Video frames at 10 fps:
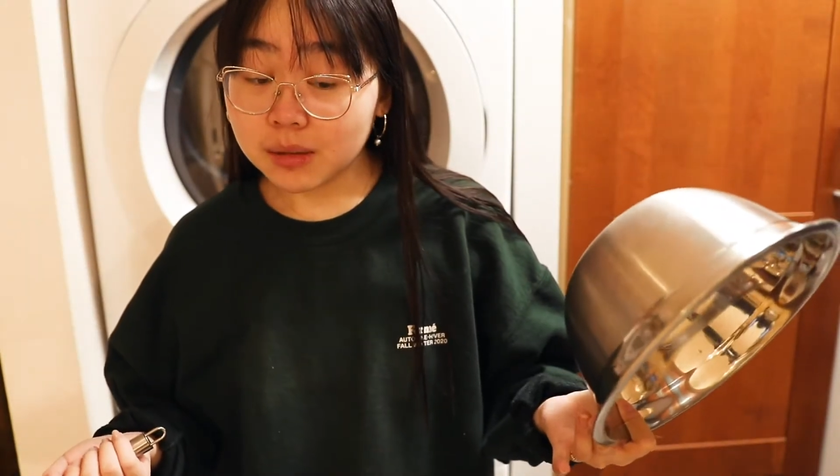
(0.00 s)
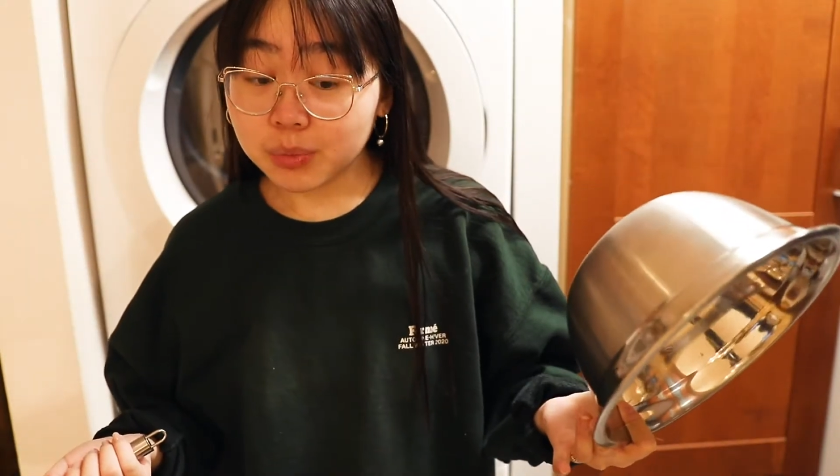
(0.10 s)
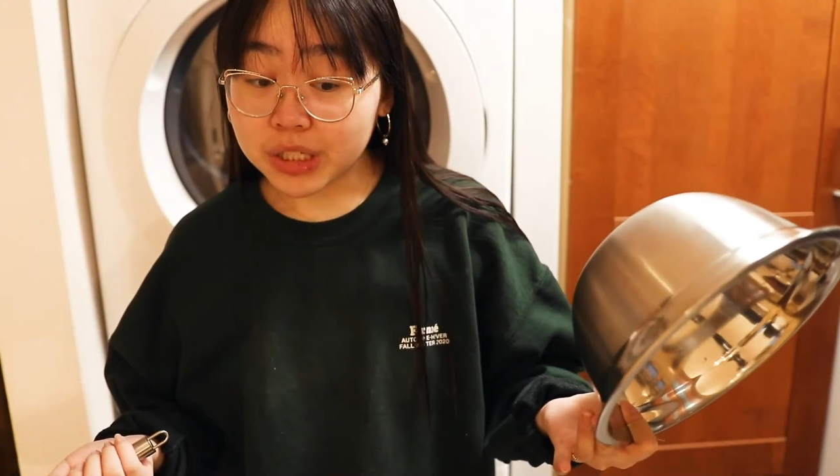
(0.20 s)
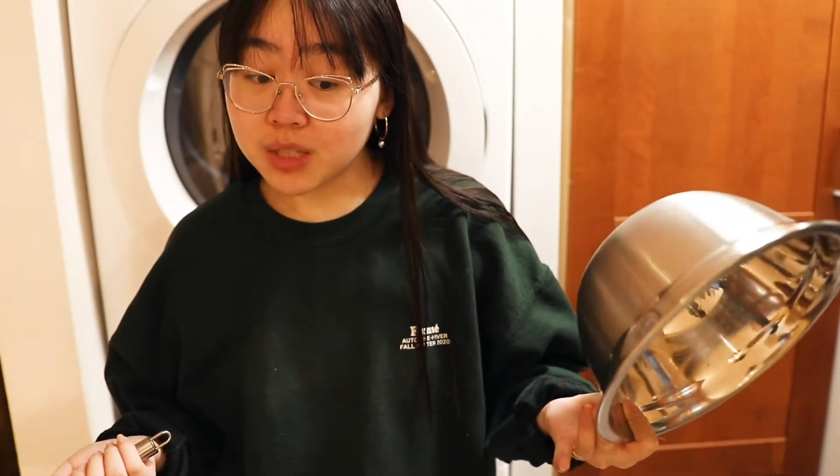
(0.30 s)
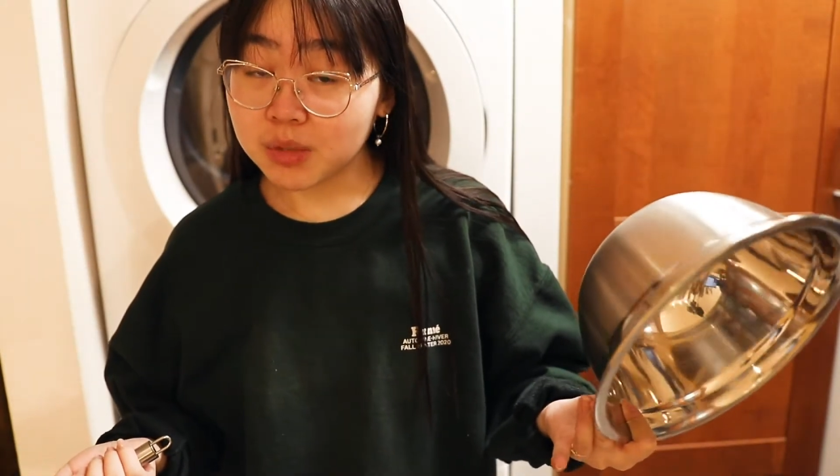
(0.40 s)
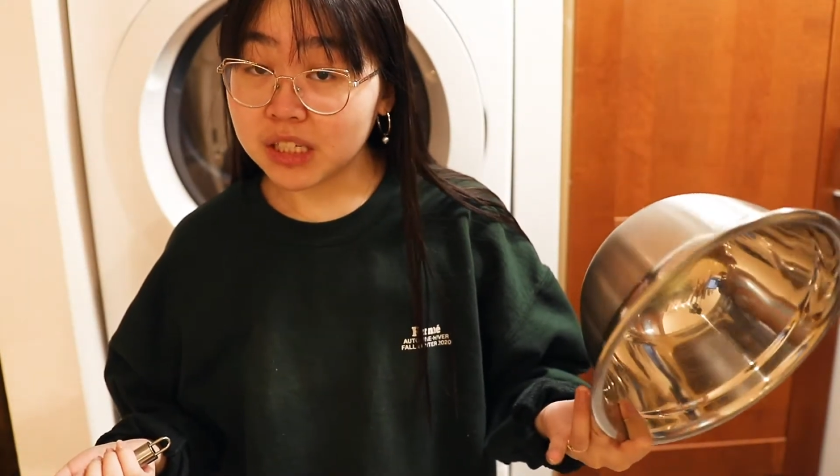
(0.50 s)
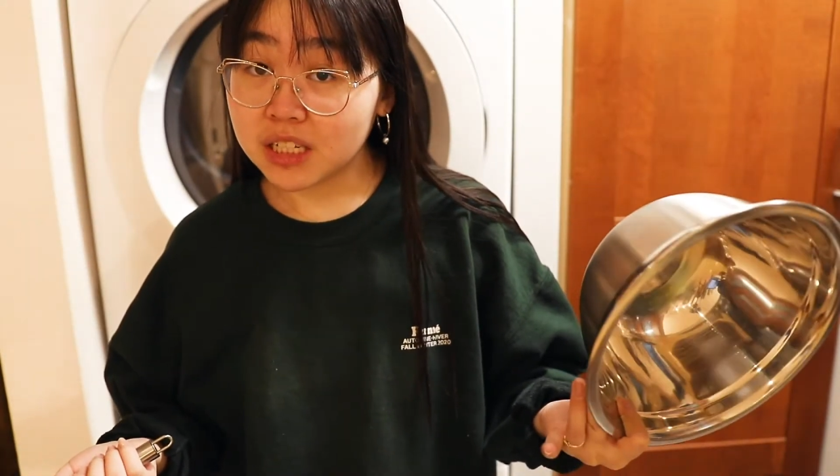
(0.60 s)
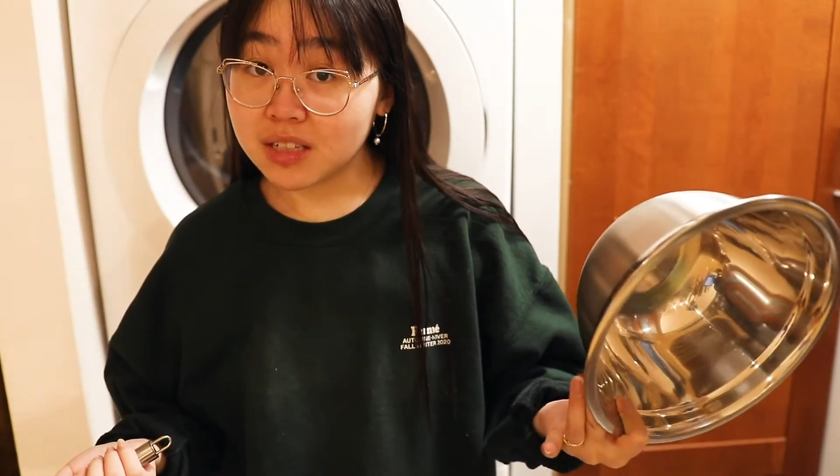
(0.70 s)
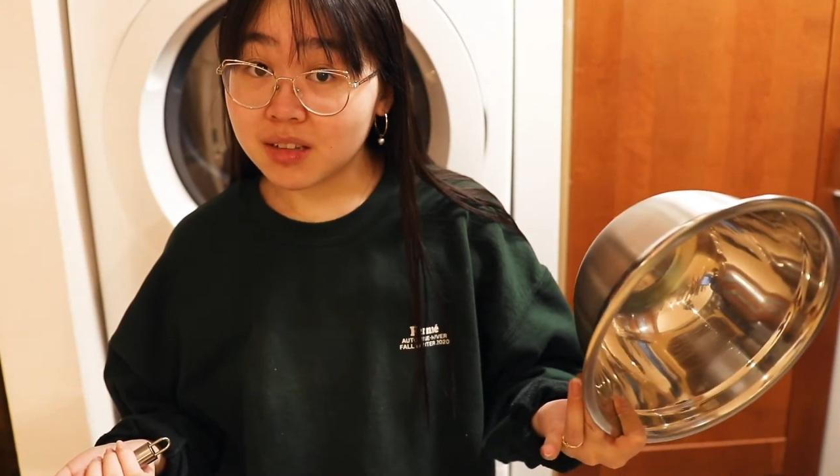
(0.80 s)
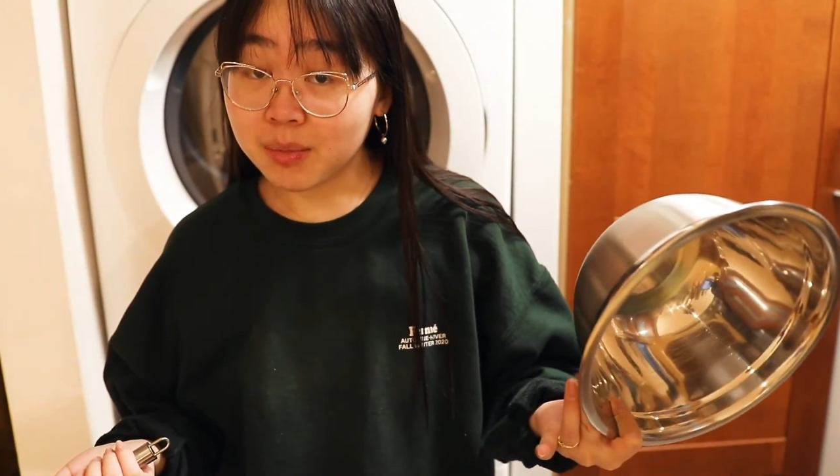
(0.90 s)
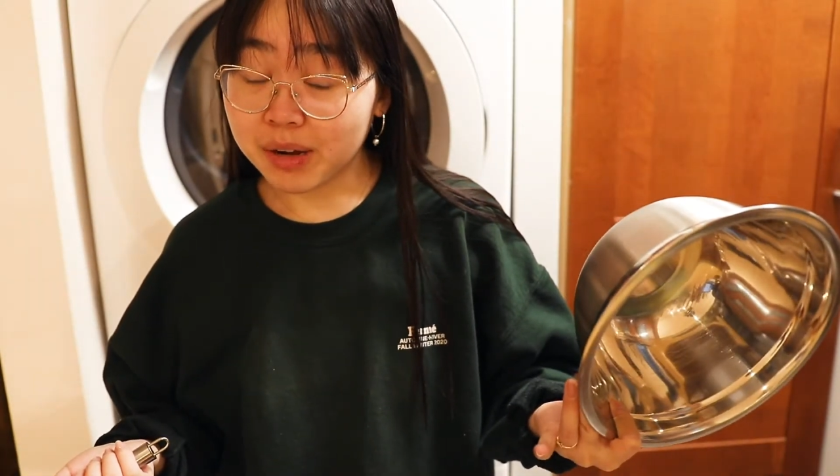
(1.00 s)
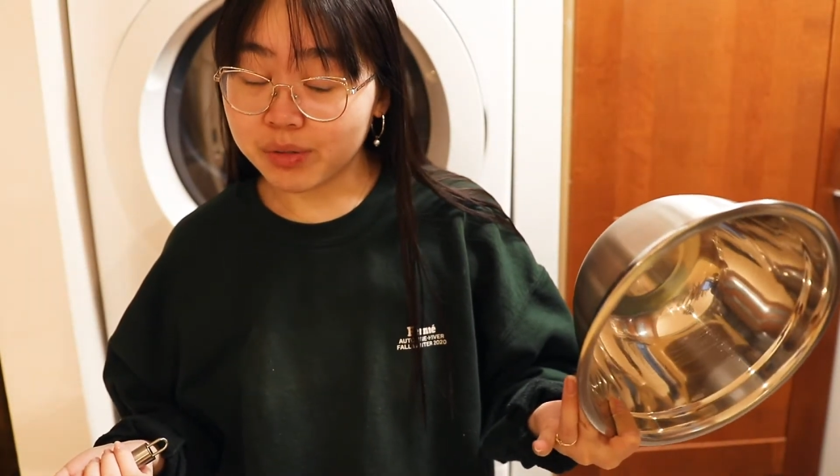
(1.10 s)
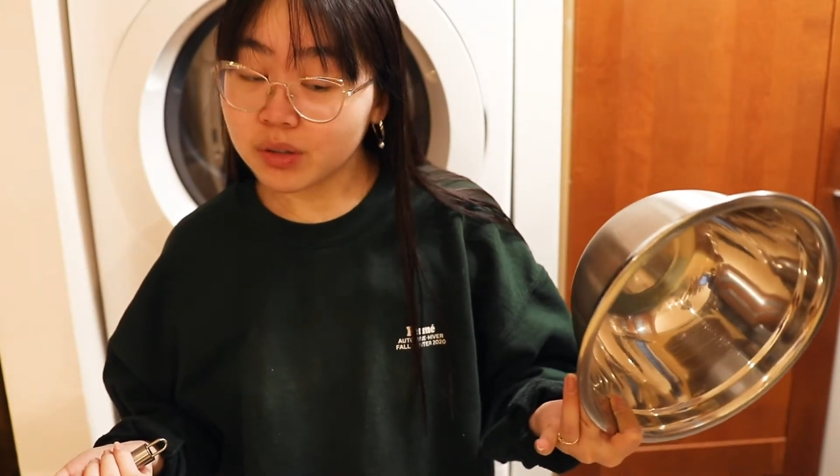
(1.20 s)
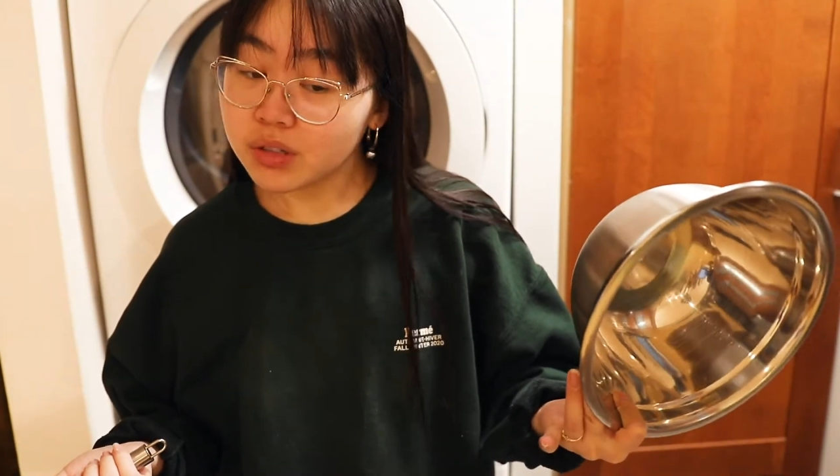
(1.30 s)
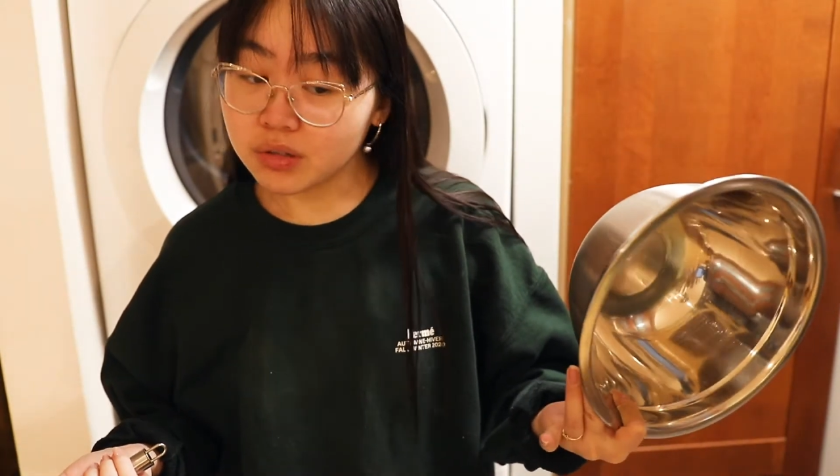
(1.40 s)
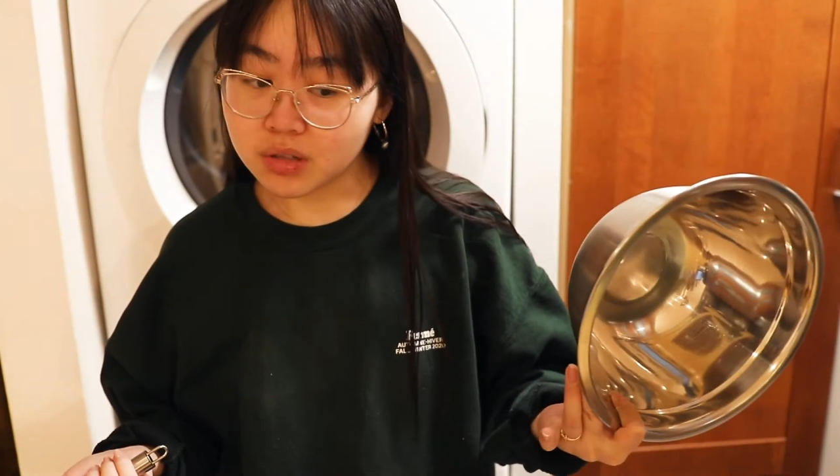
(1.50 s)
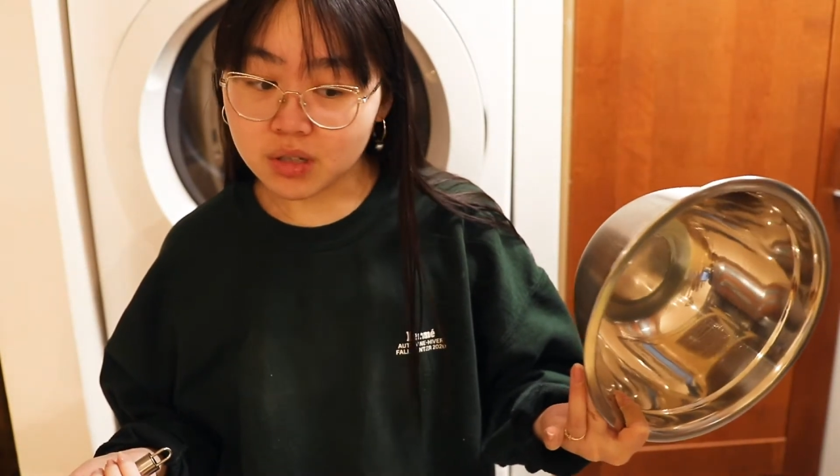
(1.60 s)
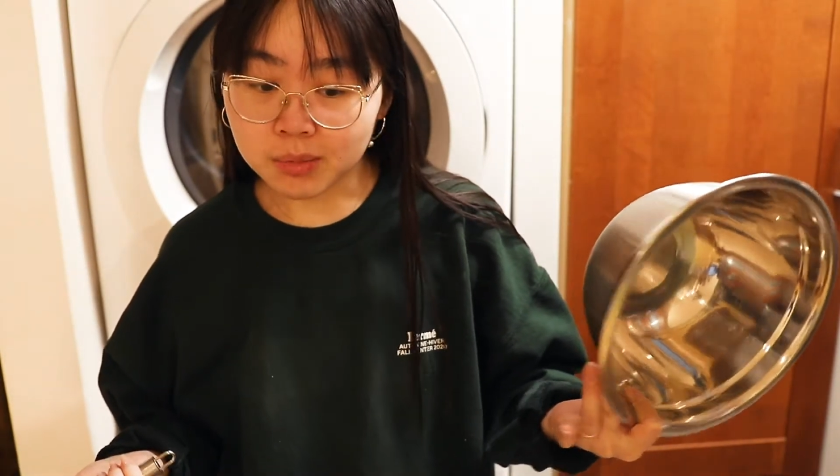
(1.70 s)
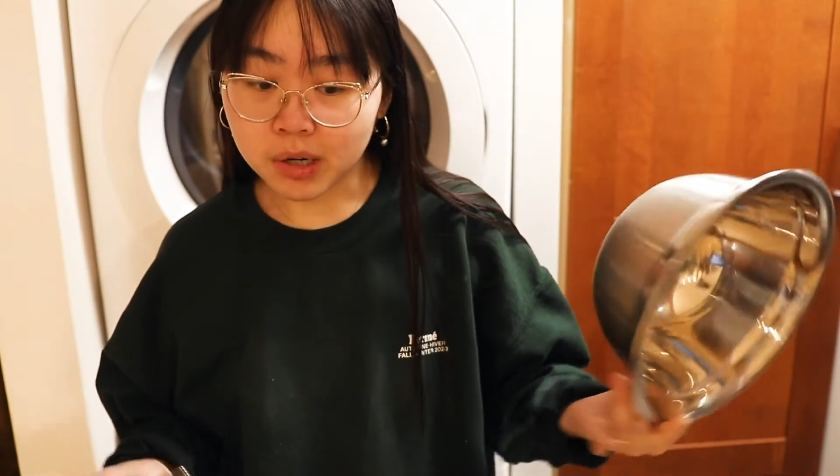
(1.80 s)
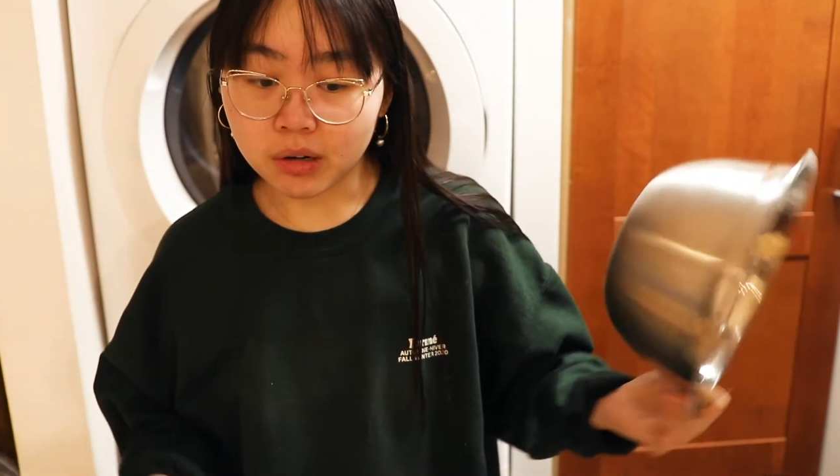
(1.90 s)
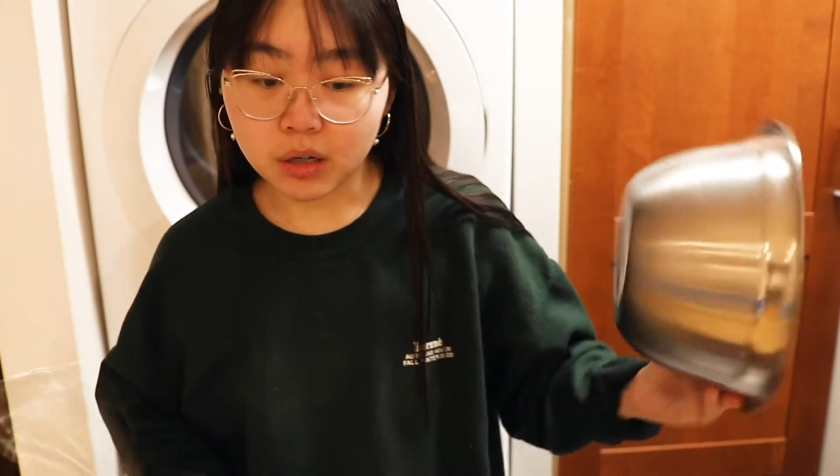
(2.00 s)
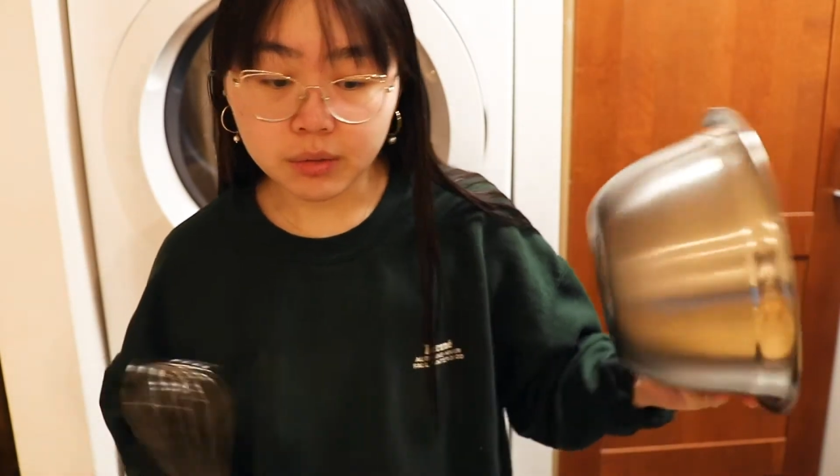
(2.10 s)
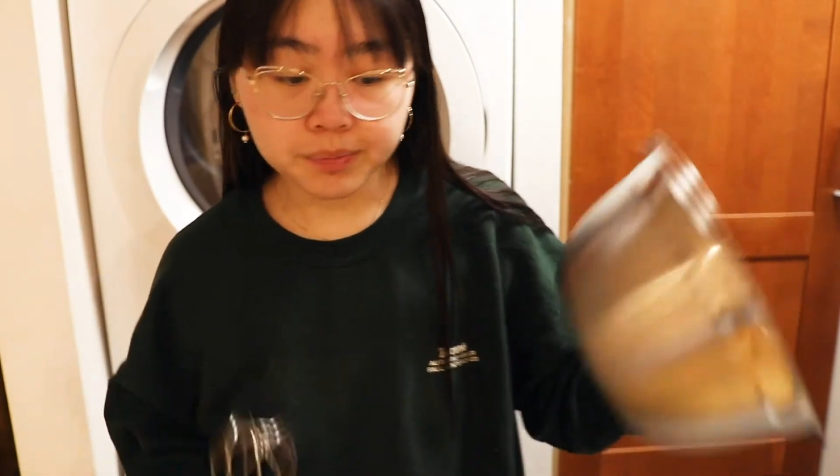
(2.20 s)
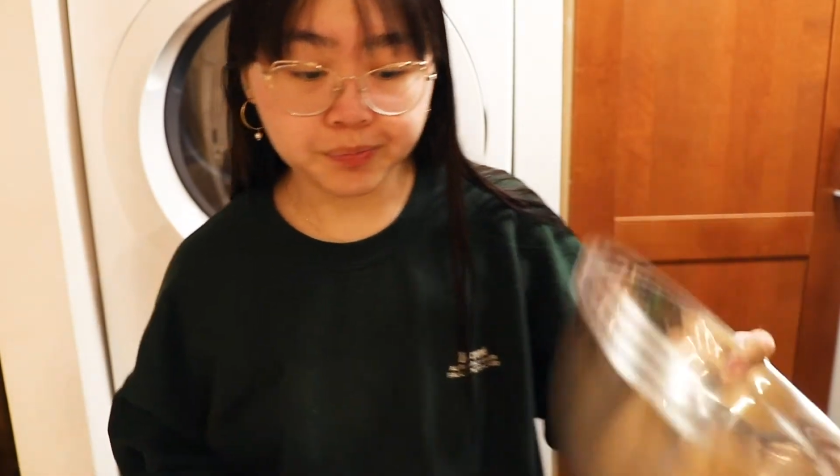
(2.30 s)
bring some cookies to my photo shoots tomorrow.